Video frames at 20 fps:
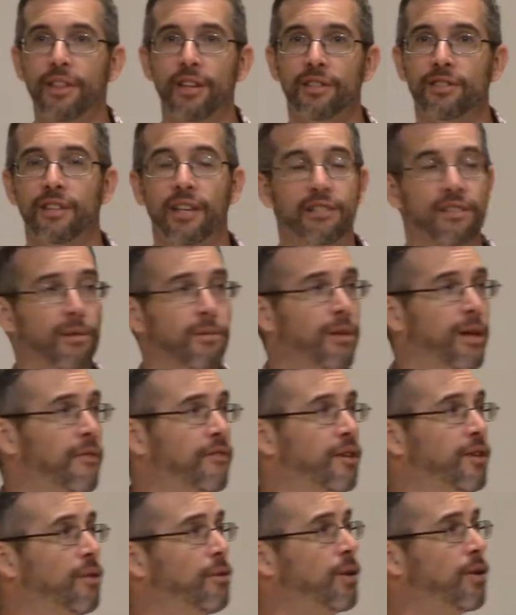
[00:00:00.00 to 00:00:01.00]
It's not something you have
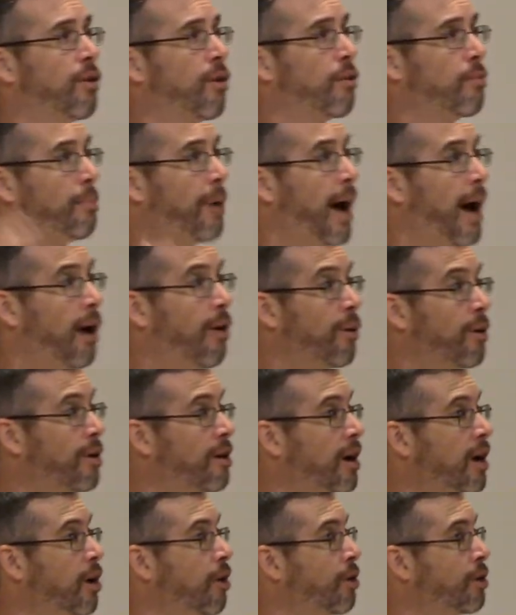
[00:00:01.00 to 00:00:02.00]
to do in your own power
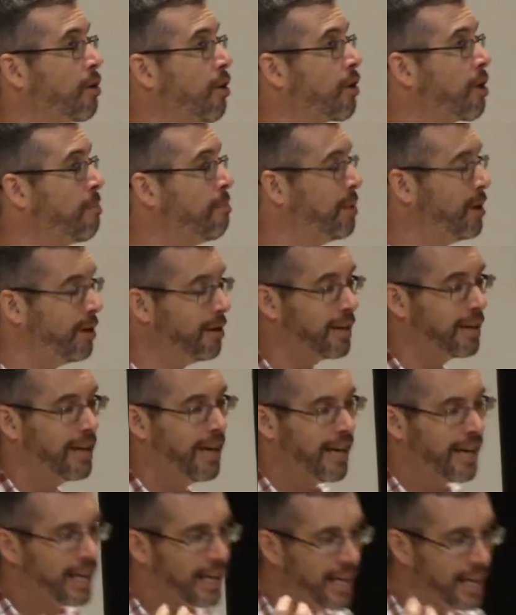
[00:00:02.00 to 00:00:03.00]
or your own ability.
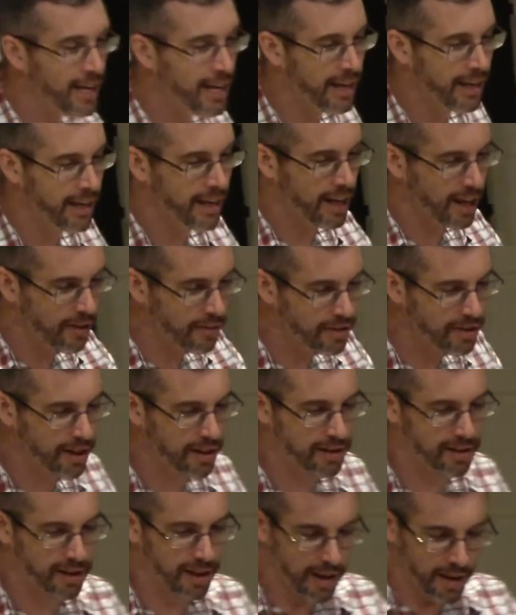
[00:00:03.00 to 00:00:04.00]
He gives
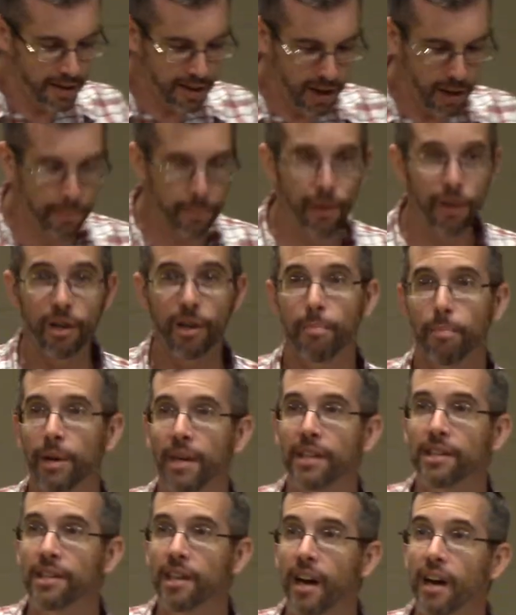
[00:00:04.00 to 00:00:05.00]
us the ability, but
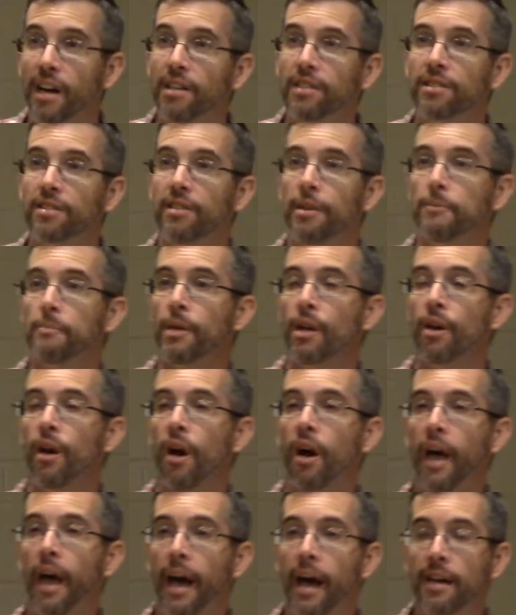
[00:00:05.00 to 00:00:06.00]
He does
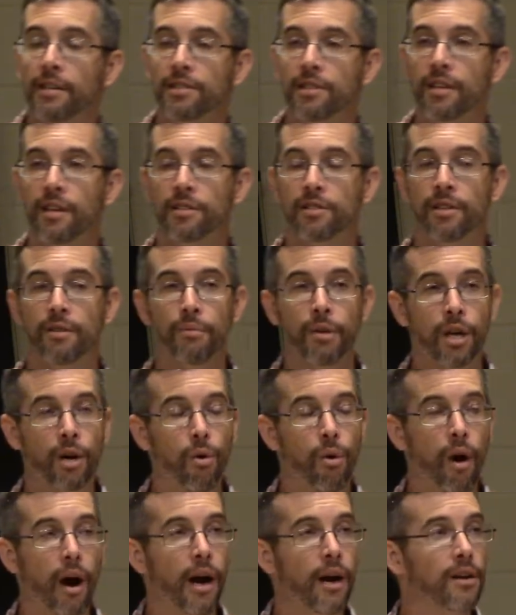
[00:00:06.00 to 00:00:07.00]
ask us and
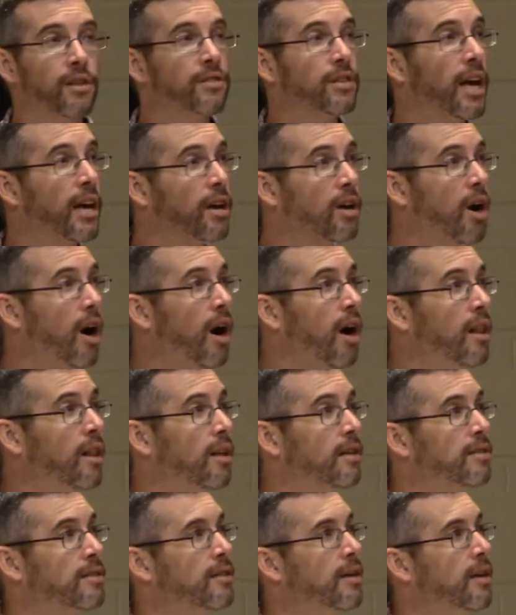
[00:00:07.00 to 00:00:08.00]
require us and call
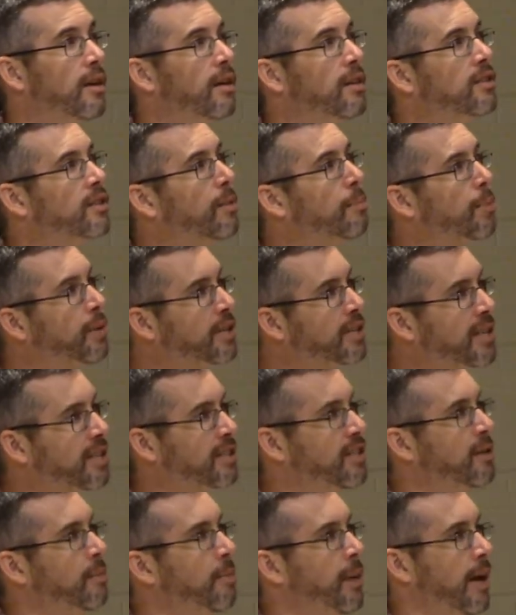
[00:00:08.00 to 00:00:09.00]
us to
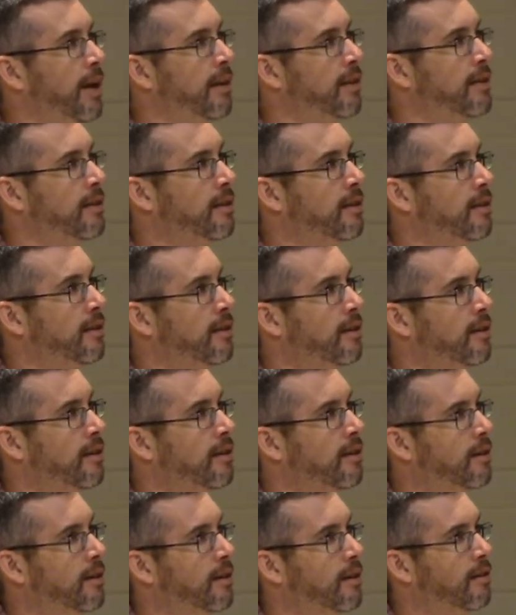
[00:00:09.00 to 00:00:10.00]
participate
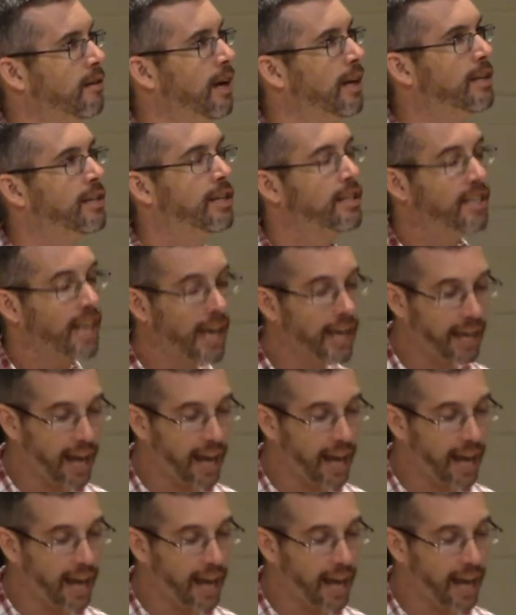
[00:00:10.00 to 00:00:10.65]
right? To take